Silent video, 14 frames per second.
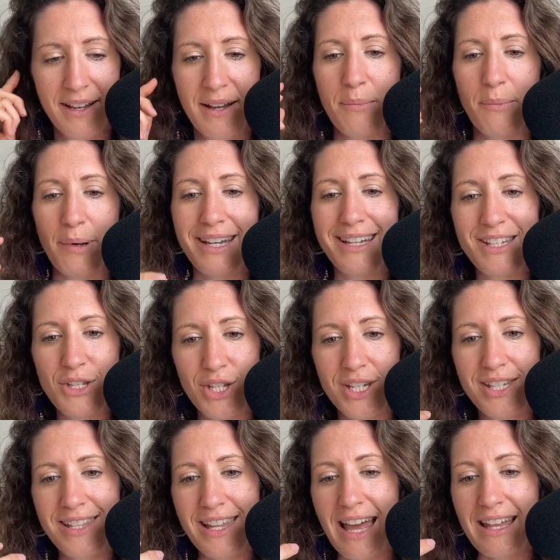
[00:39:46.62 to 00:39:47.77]
But it's
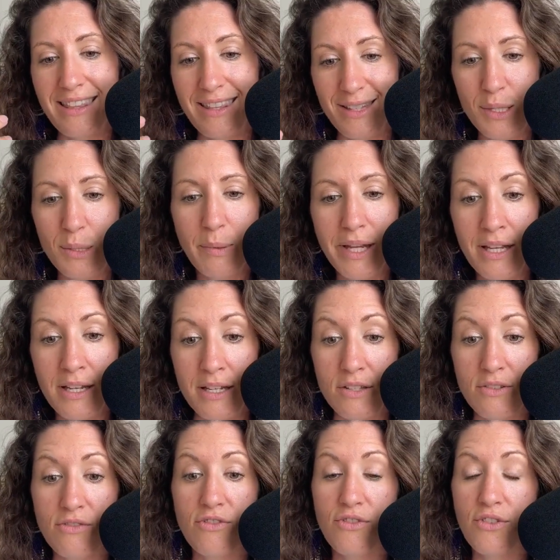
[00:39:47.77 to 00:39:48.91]
just that the spleen
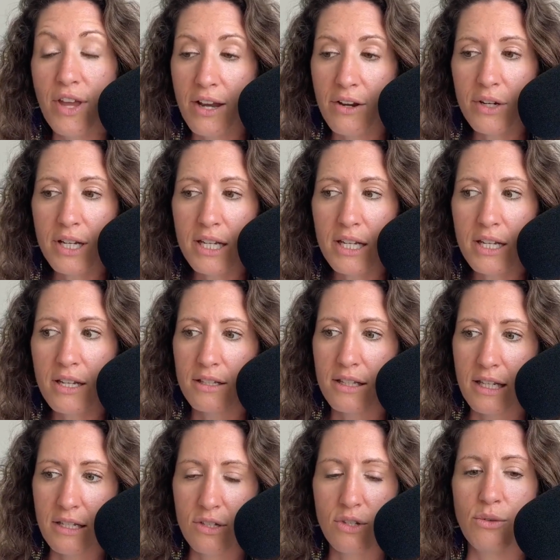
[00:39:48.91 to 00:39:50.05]
is very
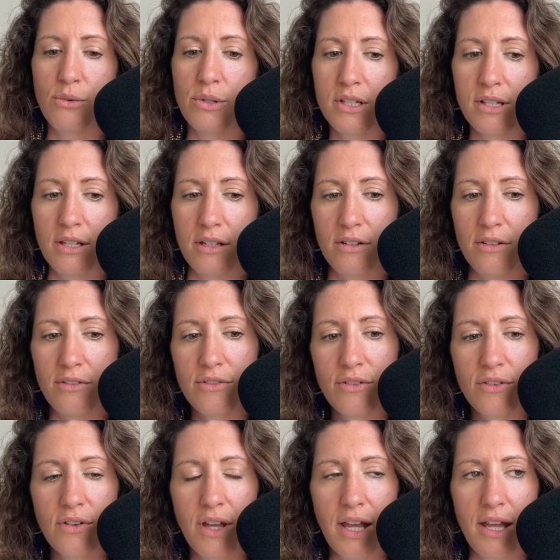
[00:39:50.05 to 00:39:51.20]
intuitive
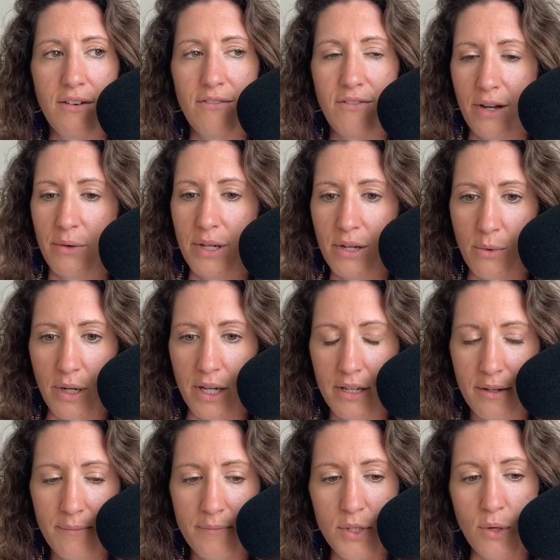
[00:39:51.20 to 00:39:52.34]
and very quick.
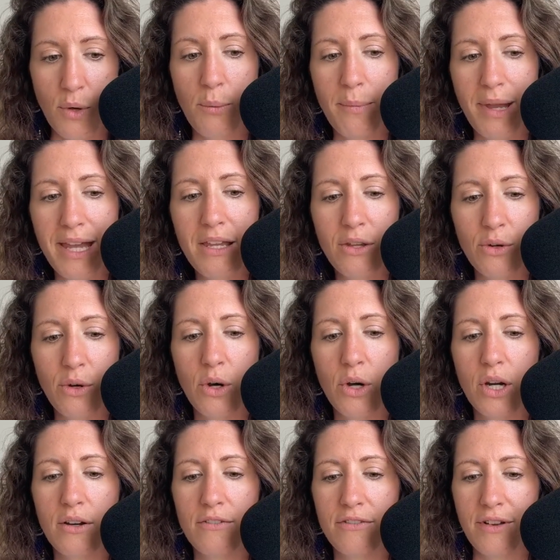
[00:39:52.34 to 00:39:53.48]
So make
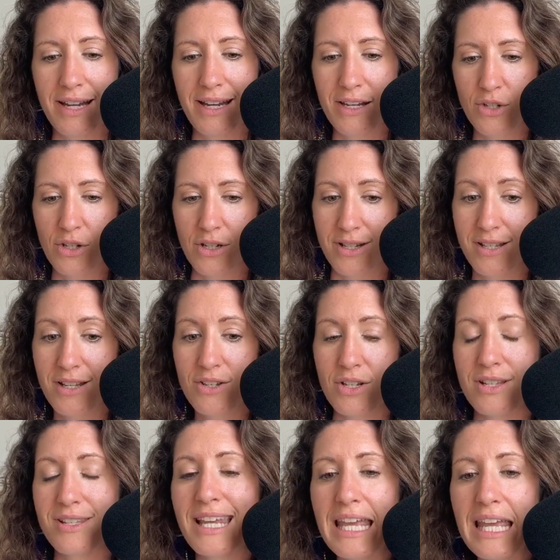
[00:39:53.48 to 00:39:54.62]
your financial
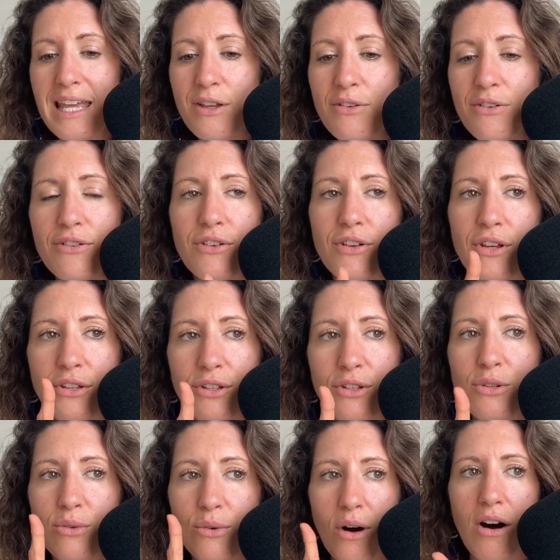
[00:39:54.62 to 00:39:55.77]
decisions if
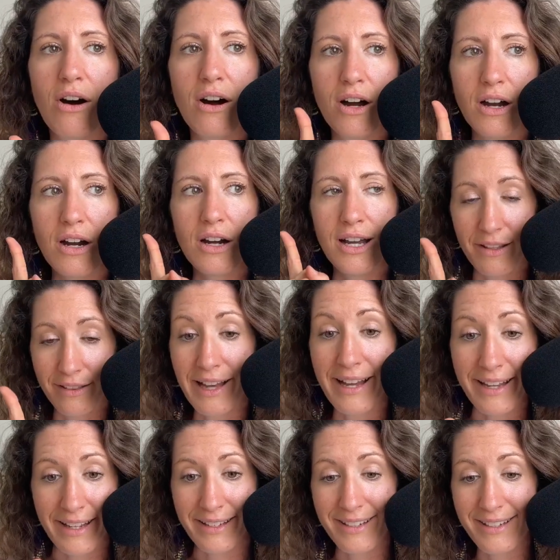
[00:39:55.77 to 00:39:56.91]
you are
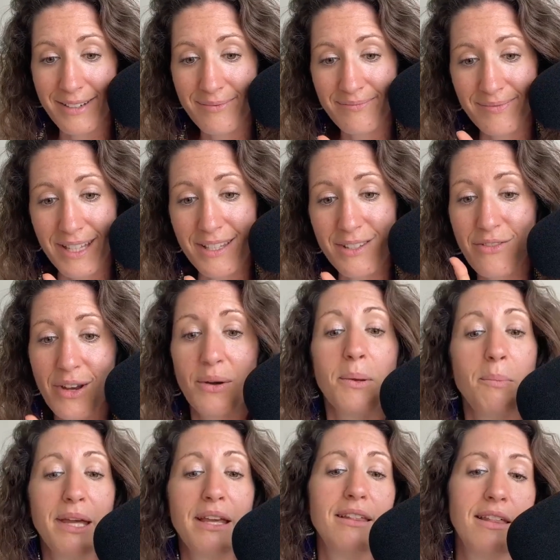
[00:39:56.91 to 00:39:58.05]
aligned. That's a very
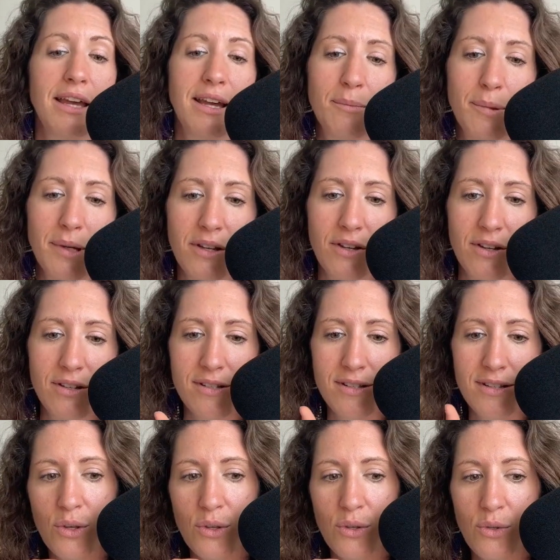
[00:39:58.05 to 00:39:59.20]
big thing because
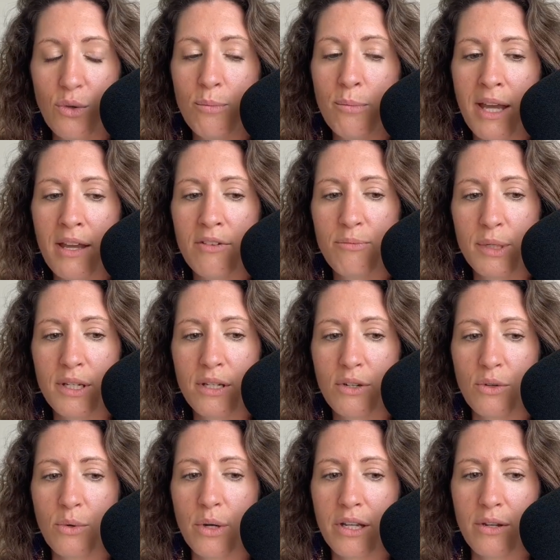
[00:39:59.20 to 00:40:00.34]
you may have been
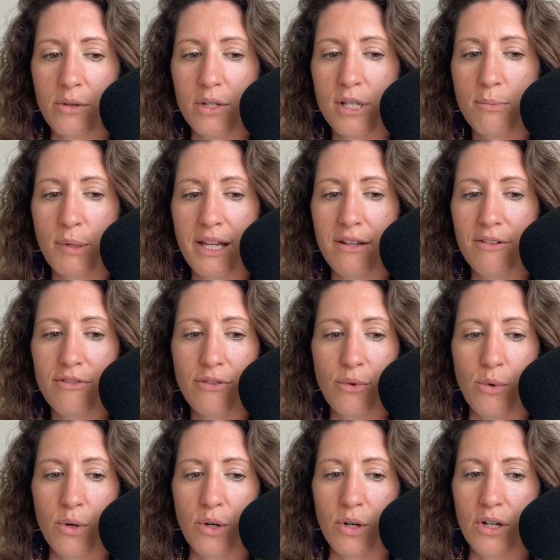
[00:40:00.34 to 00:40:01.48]
ignoring your spleen
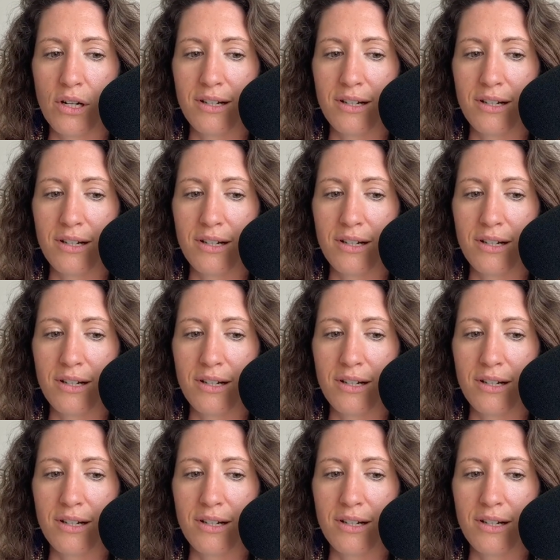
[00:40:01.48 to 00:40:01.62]
for